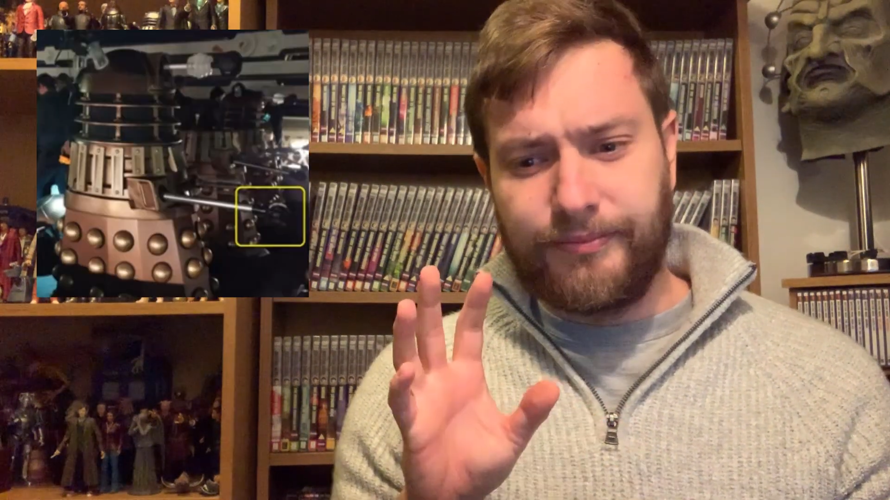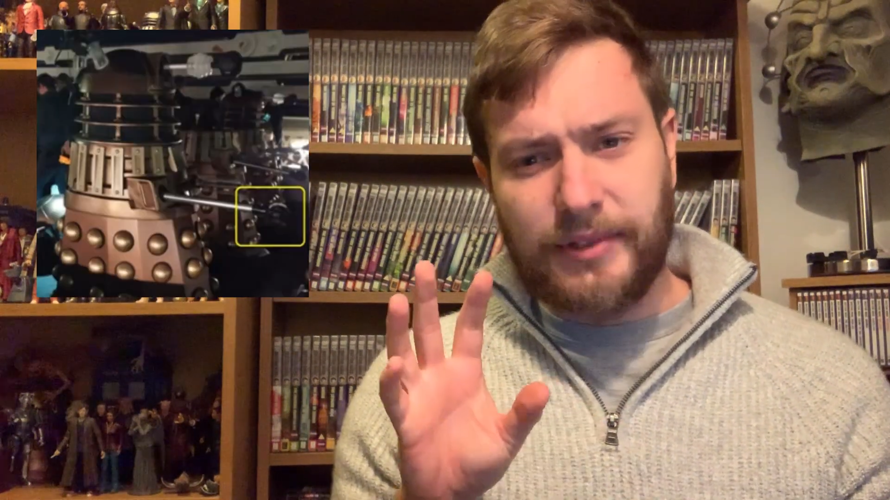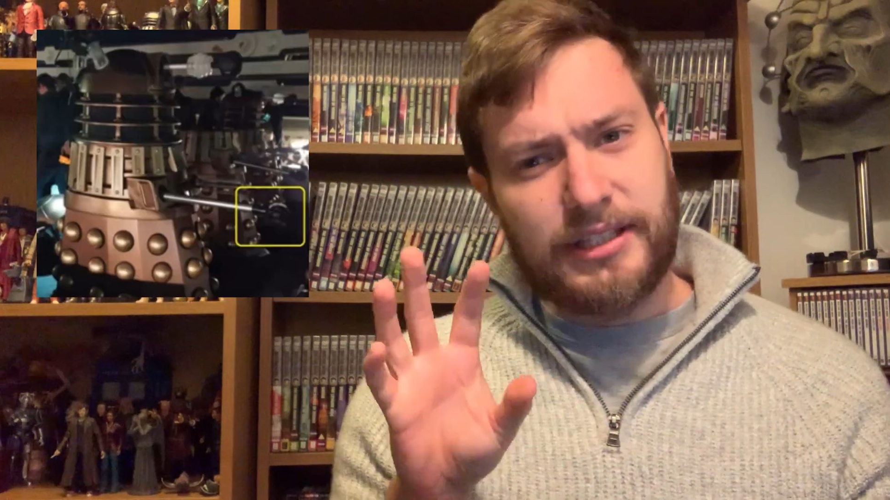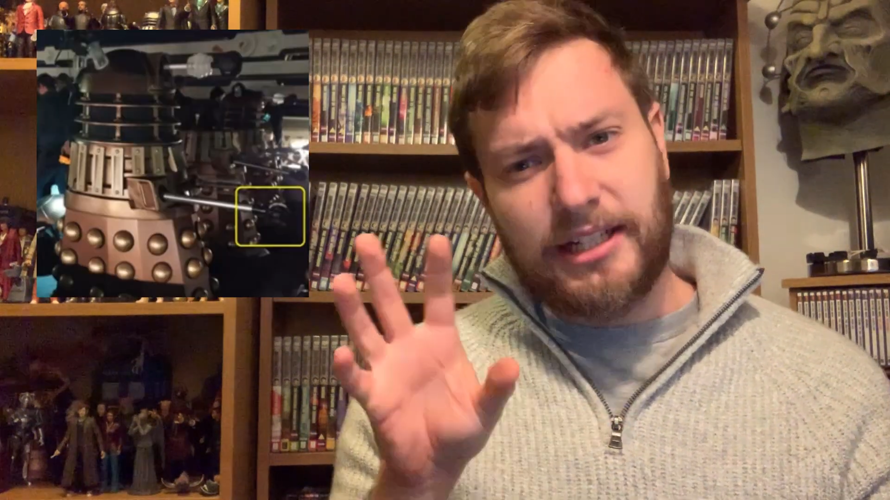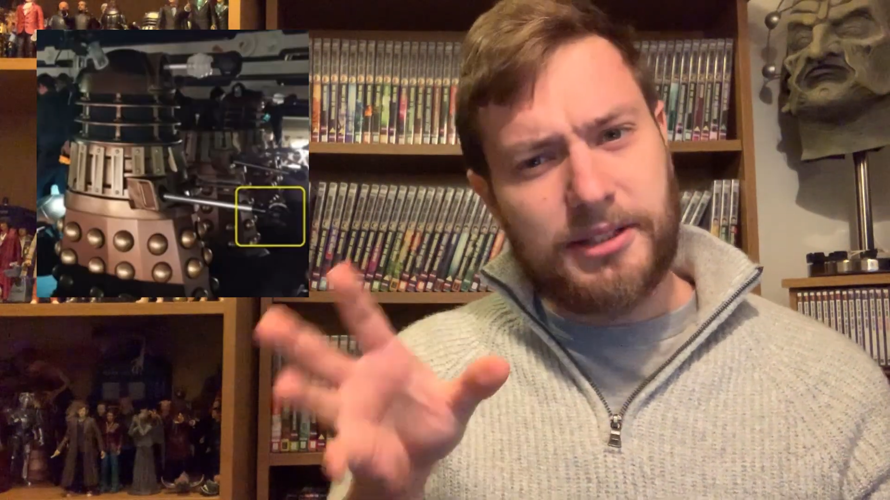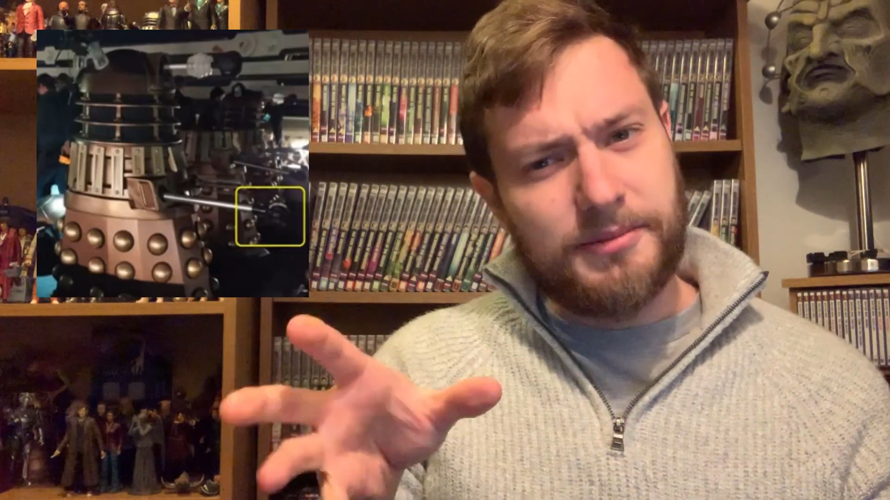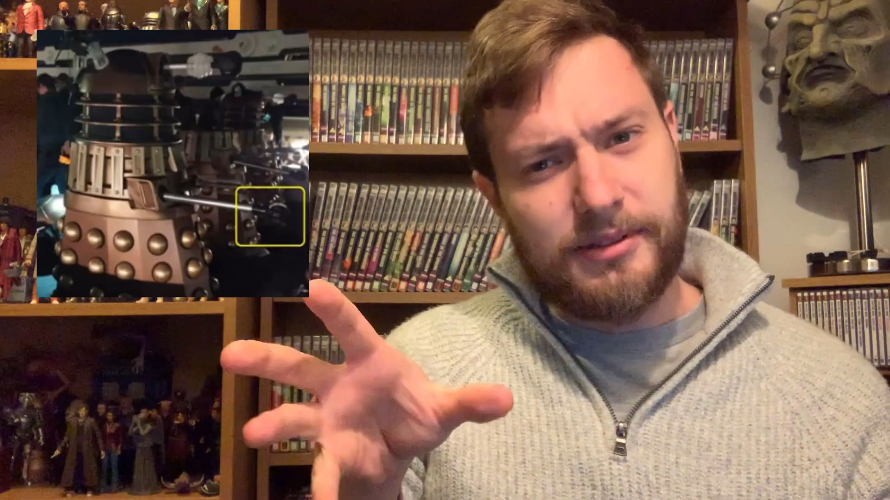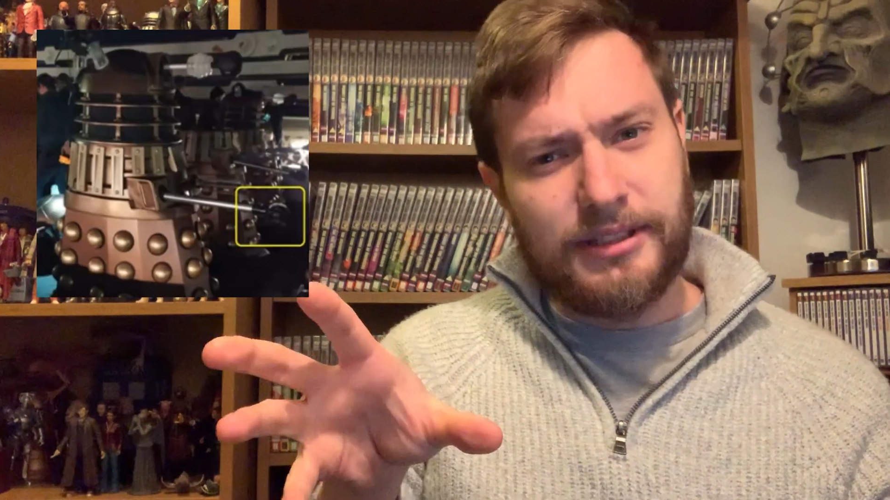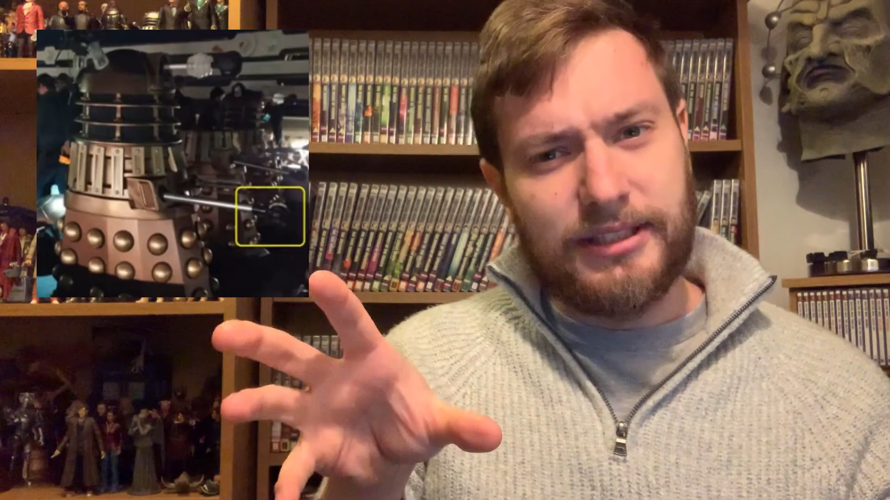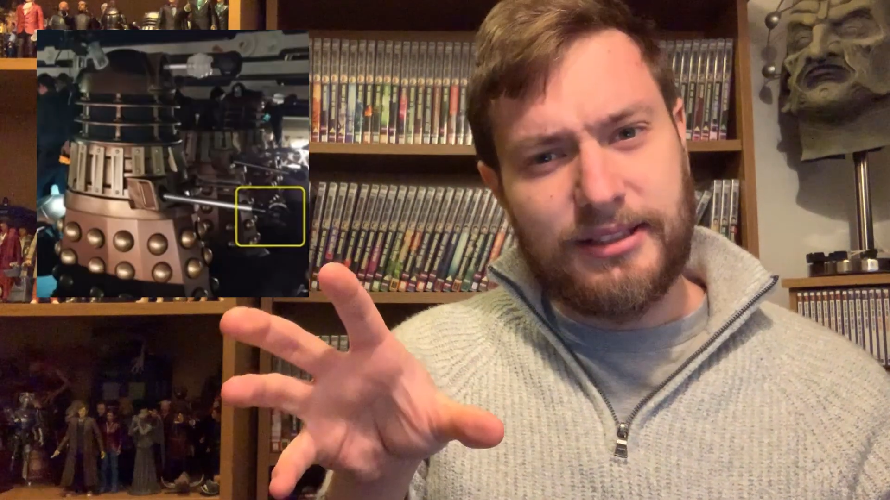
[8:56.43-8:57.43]

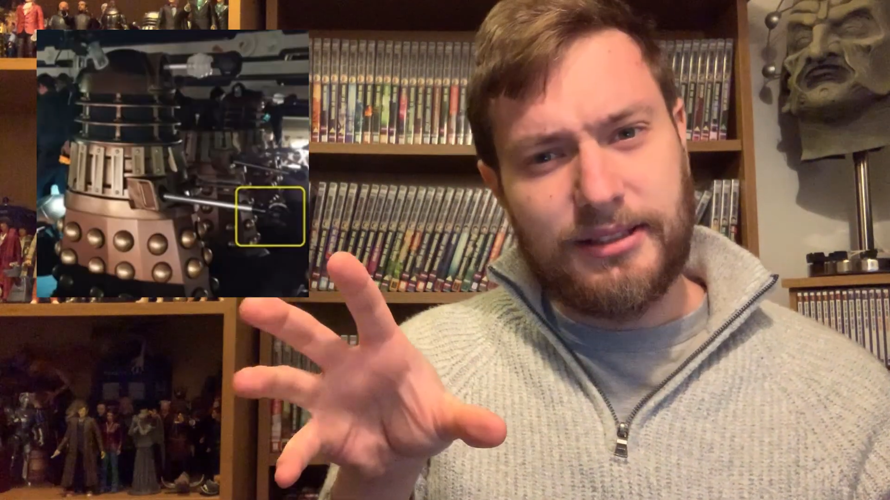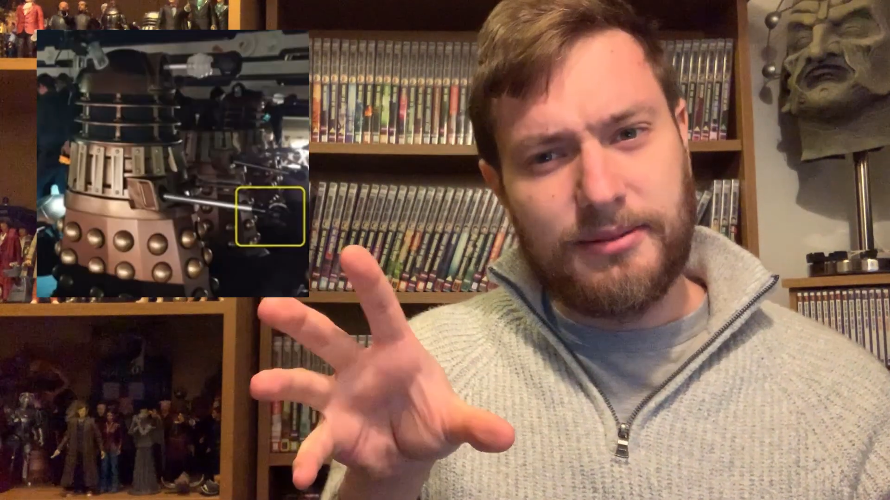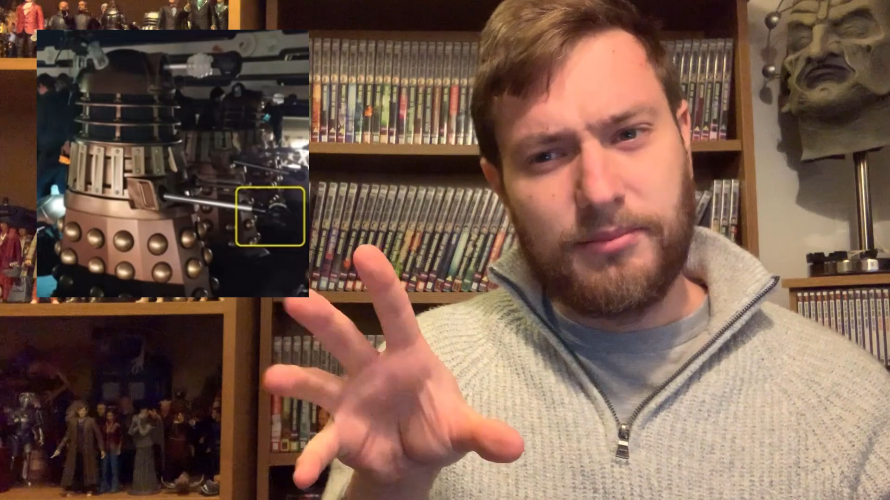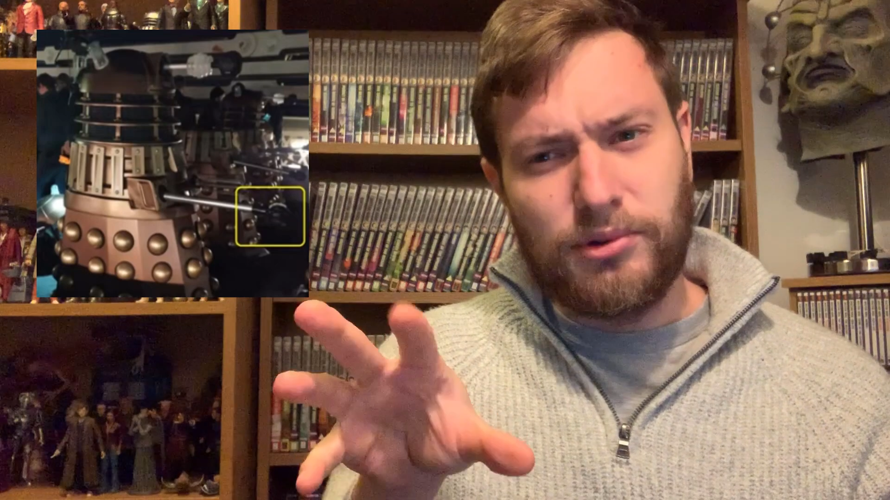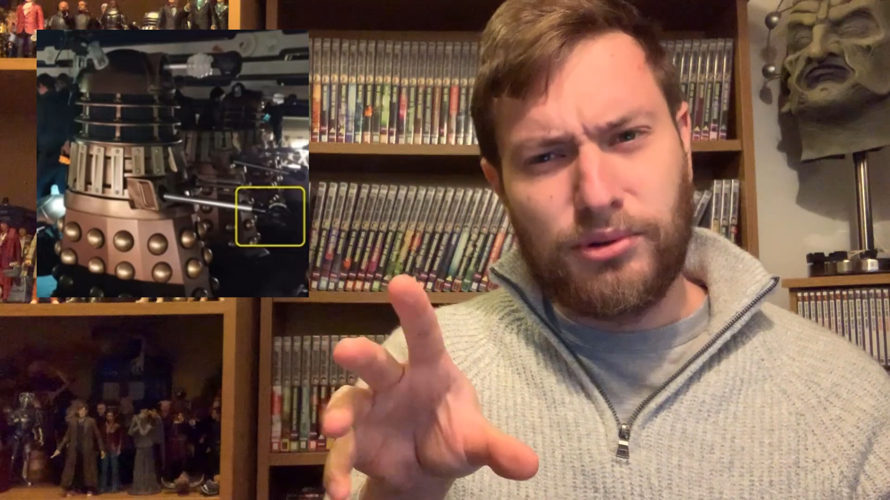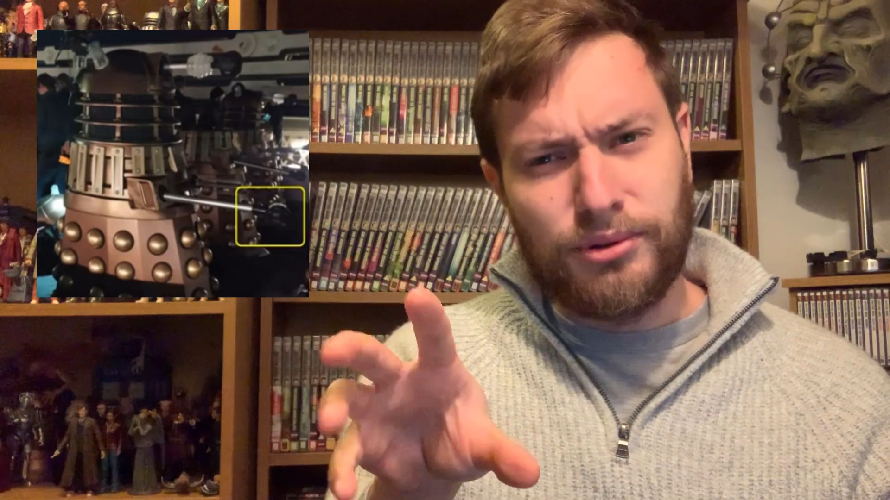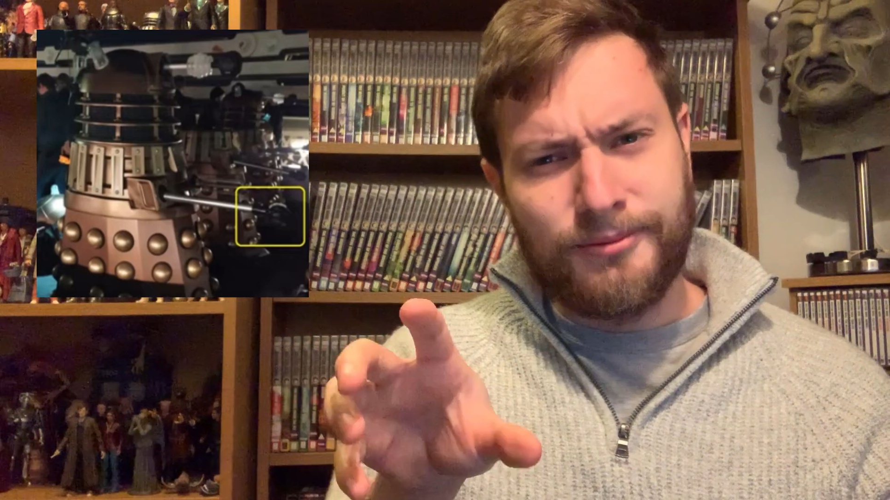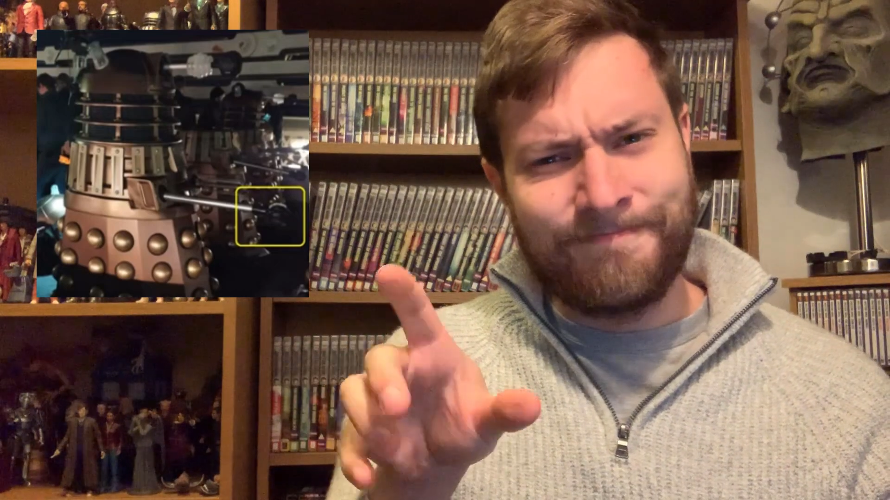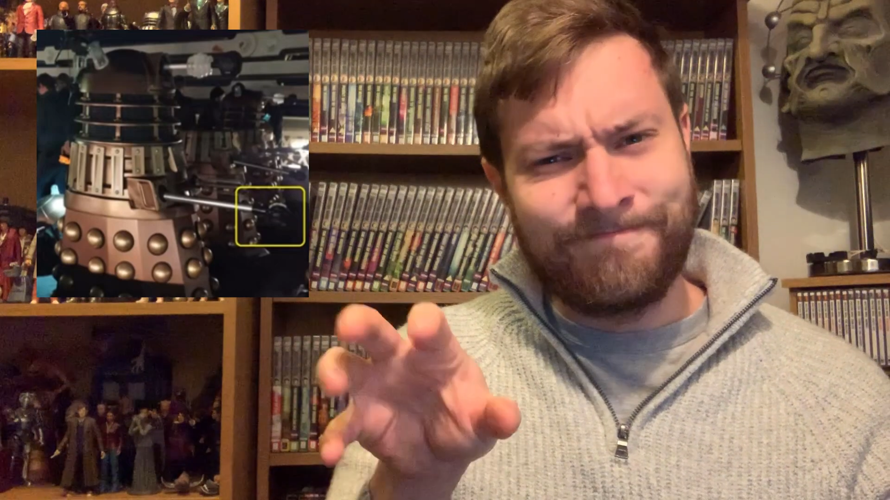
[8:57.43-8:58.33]
attachment that's more